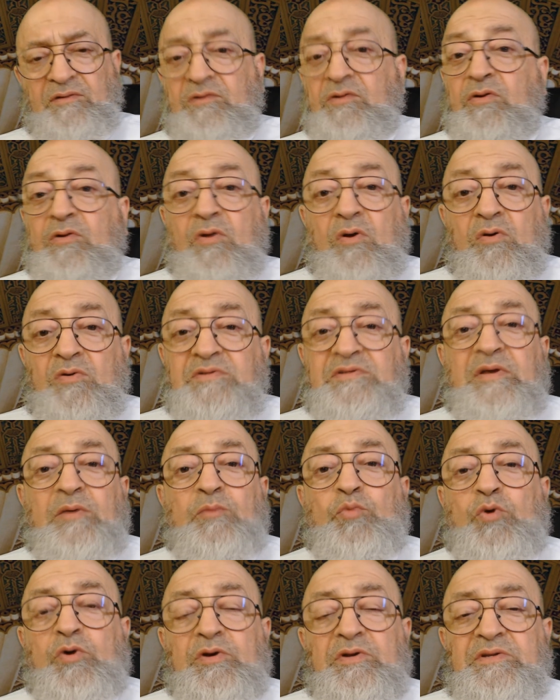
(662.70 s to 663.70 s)
to know
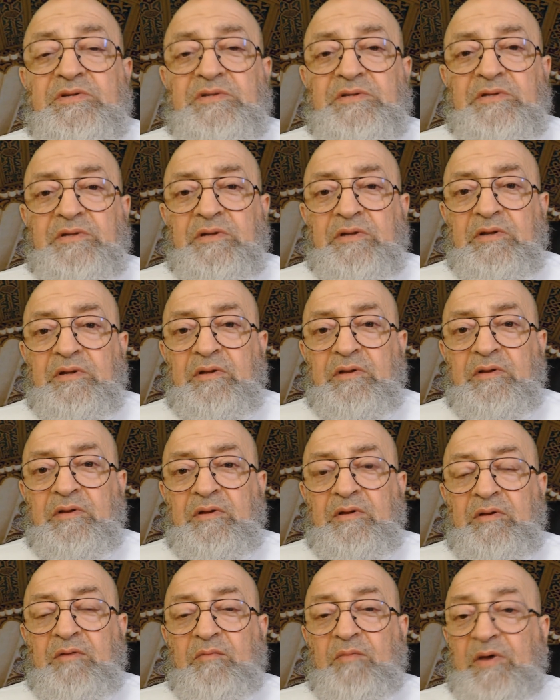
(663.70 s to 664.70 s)
some words,
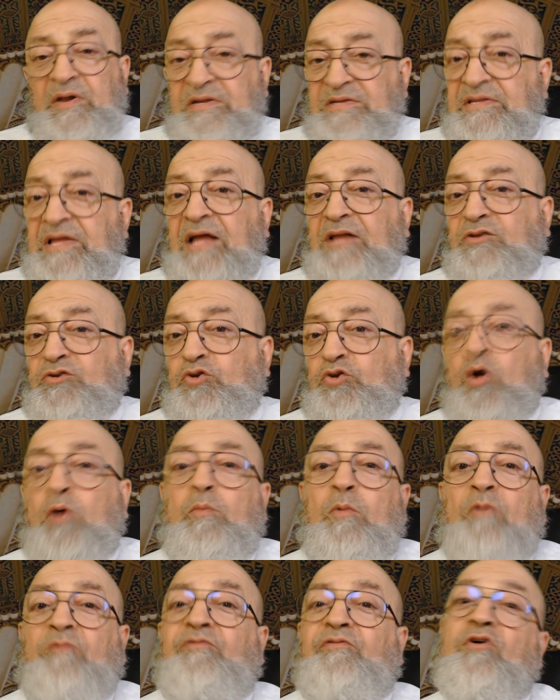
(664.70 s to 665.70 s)
but it's not
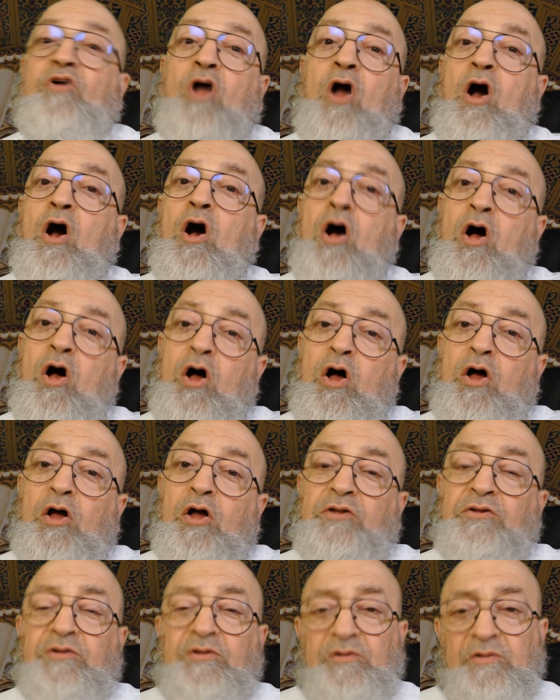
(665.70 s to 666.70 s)
normal for
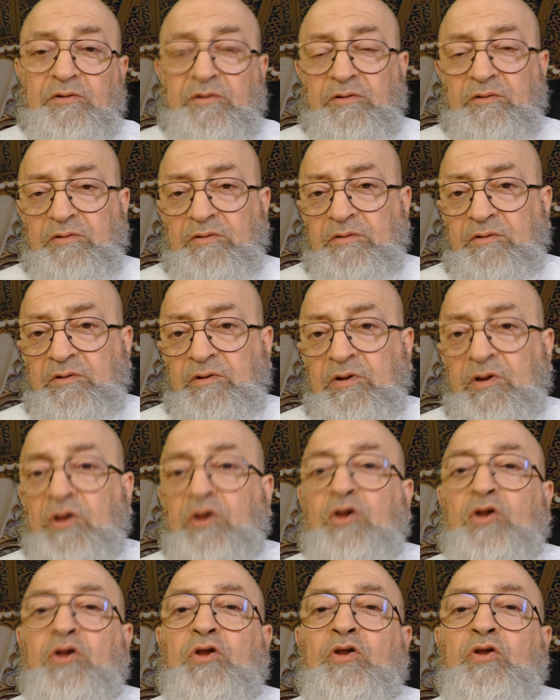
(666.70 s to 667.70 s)
God
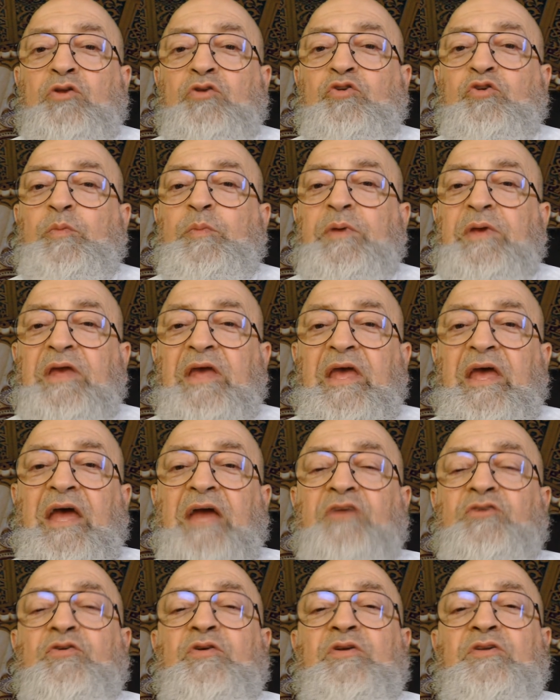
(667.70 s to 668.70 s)
to be
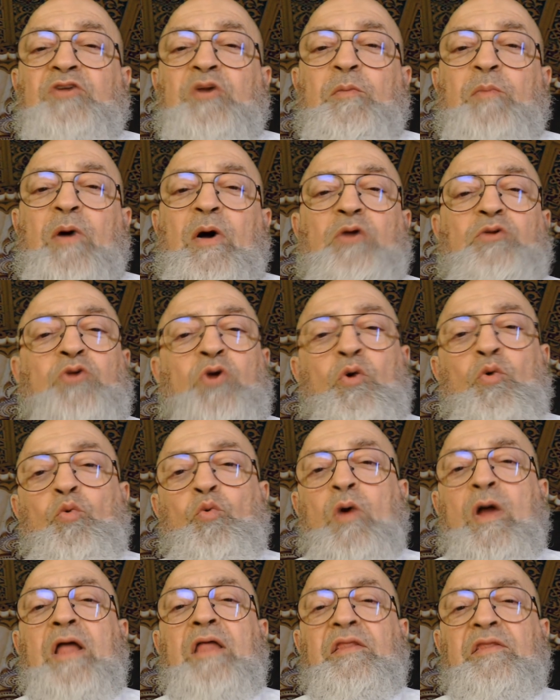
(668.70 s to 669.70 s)
ignorant about
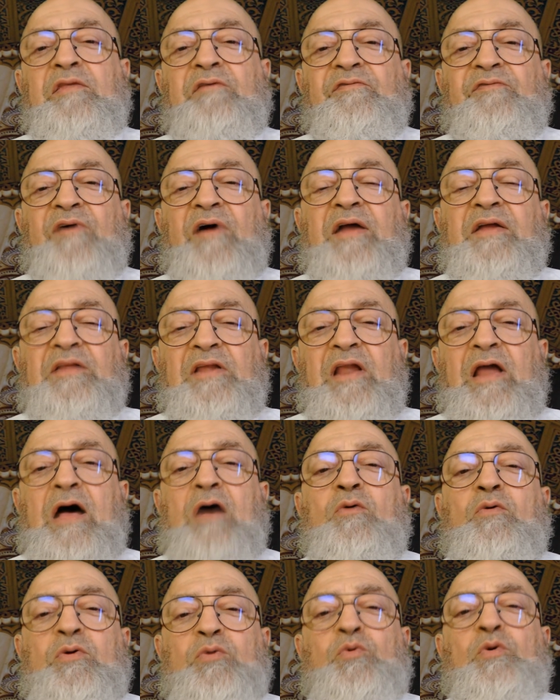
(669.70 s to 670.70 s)
when the final
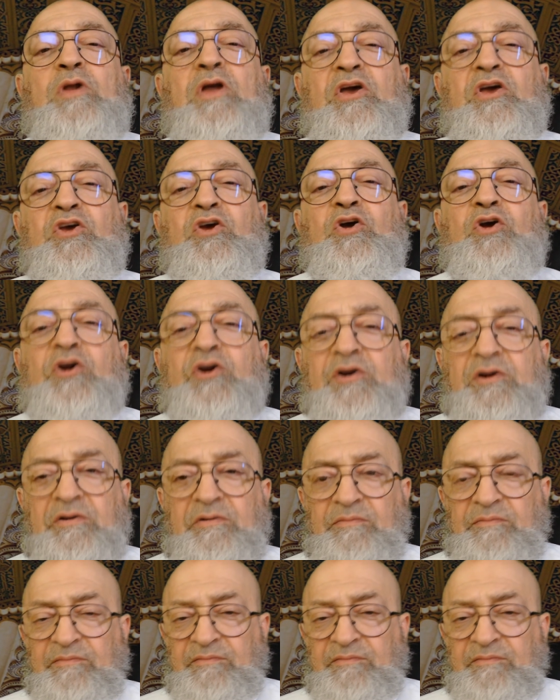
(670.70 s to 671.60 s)
hour will occur.